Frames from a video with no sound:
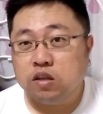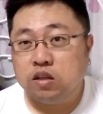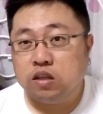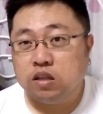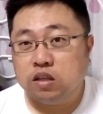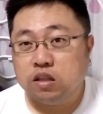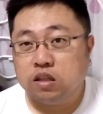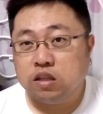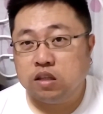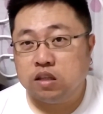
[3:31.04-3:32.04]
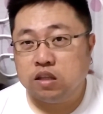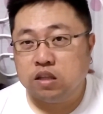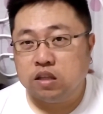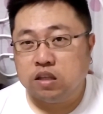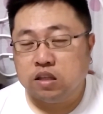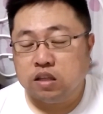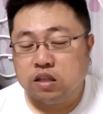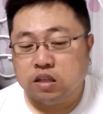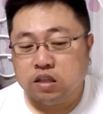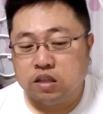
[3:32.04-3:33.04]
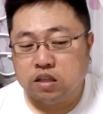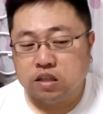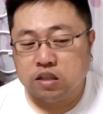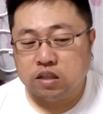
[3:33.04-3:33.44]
The person shown says nothing.